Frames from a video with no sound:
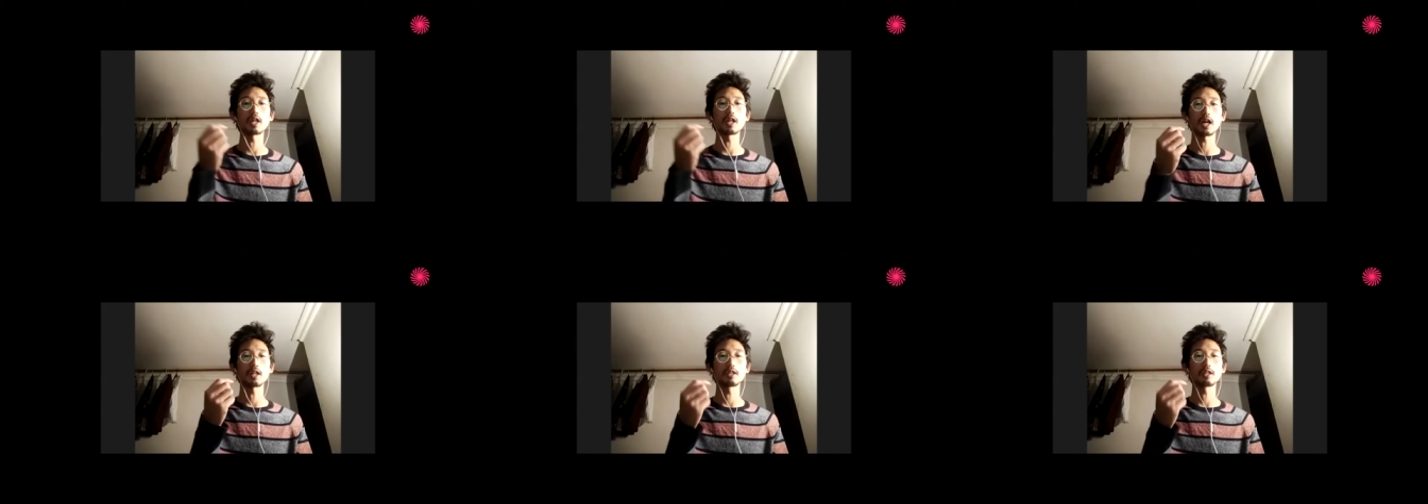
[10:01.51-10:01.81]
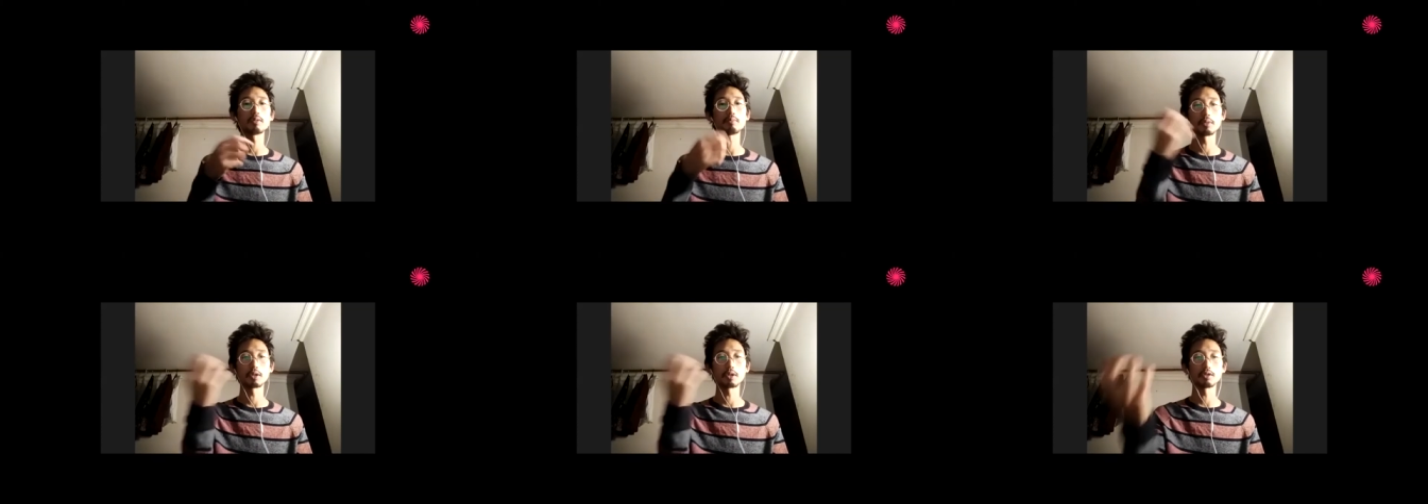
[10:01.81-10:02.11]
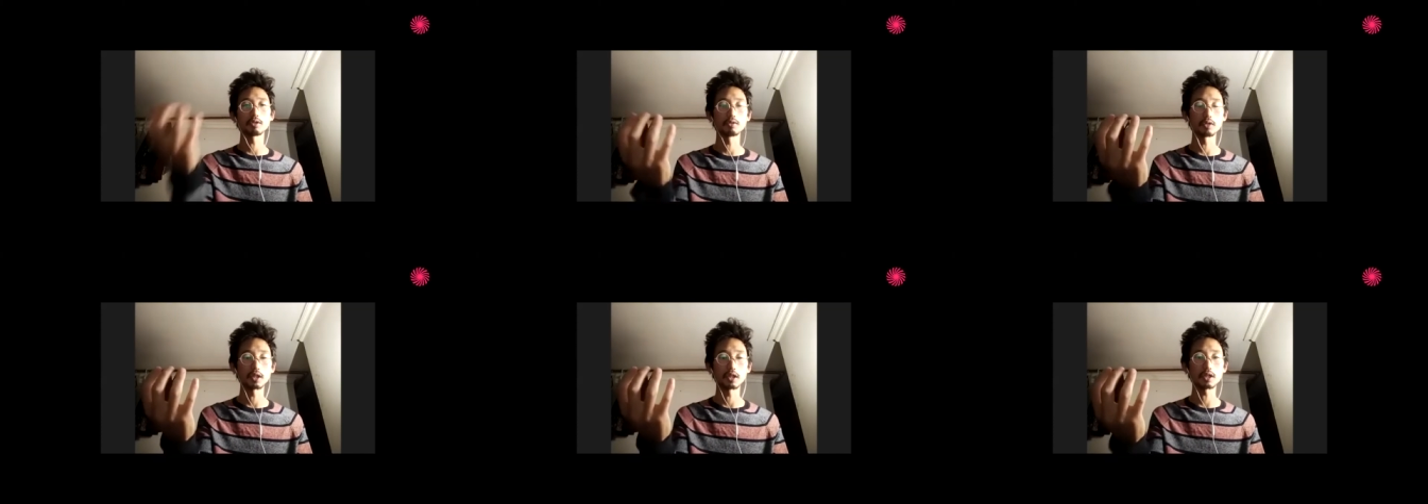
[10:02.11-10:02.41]
had built
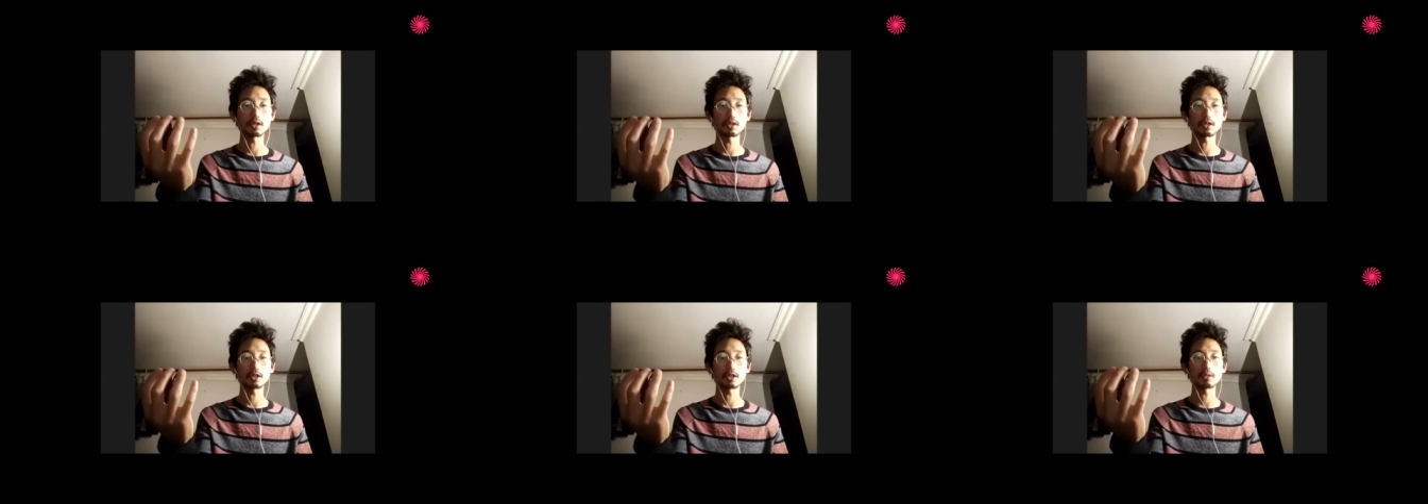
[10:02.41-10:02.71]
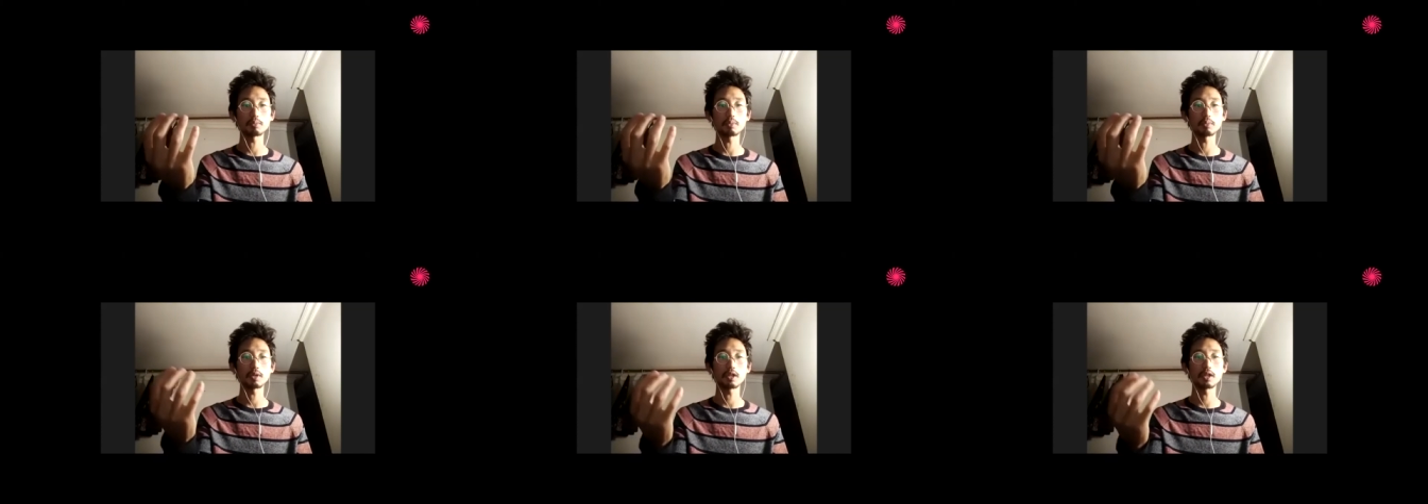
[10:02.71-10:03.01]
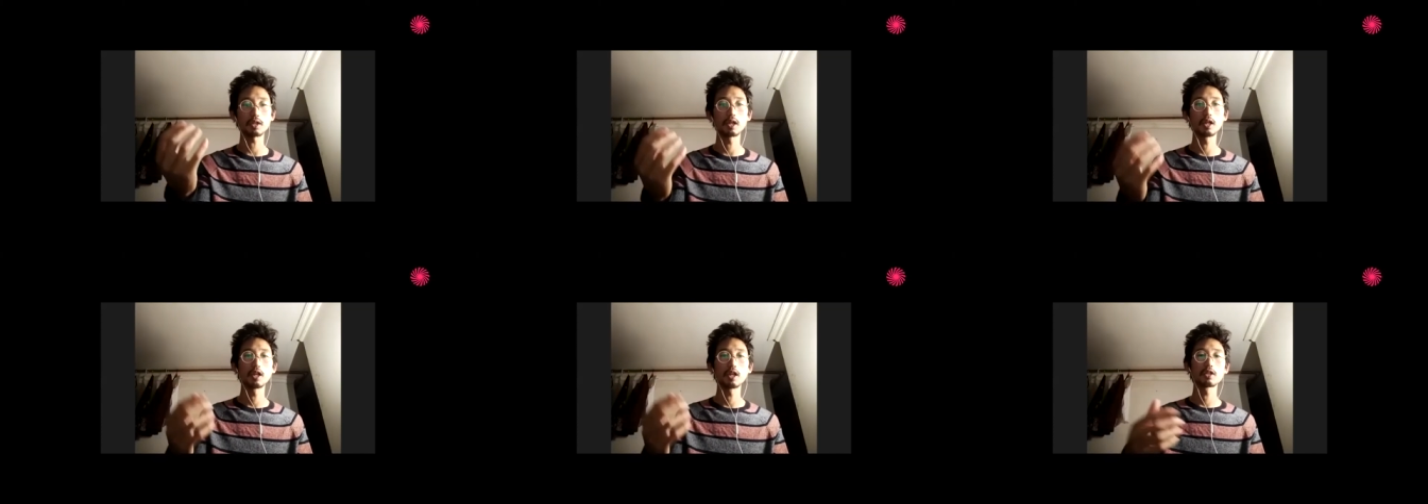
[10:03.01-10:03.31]
a relationship with.
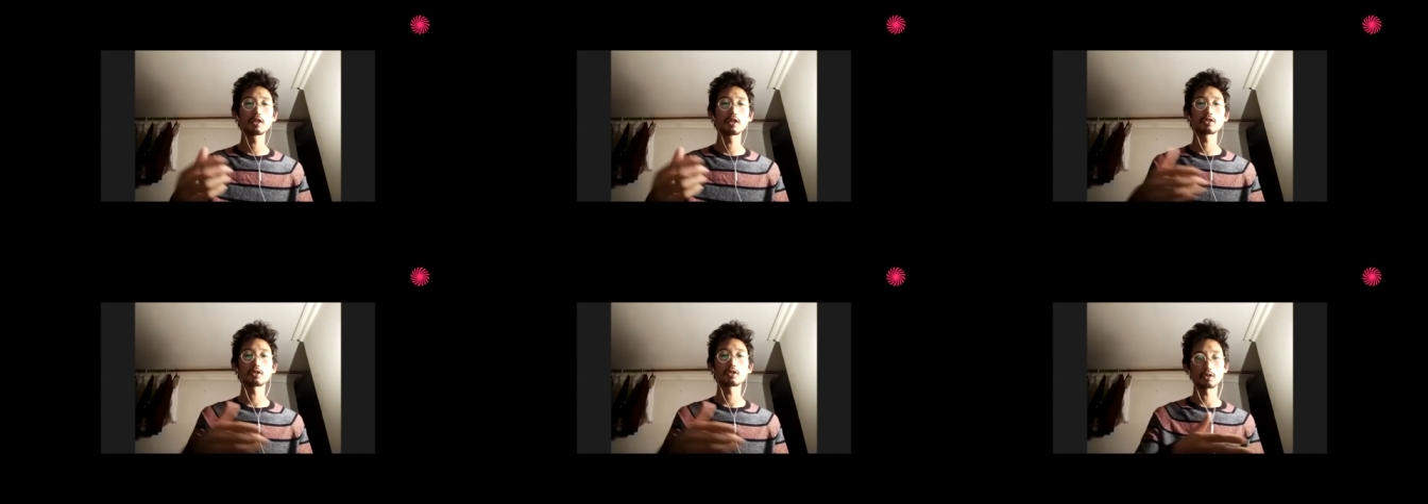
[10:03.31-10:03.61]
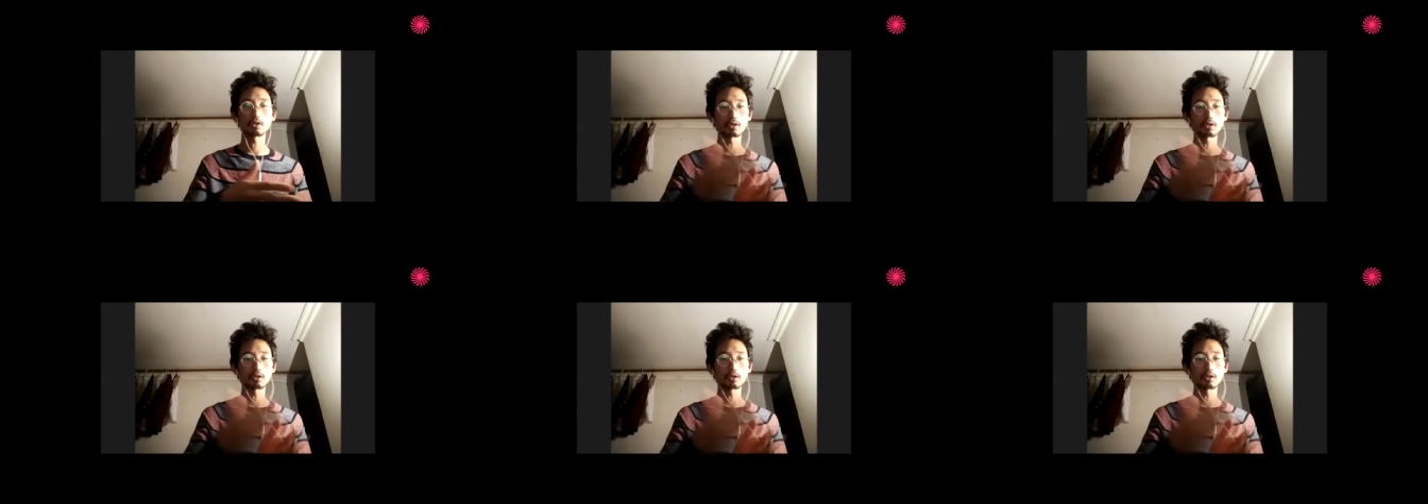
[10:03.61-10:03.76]
So you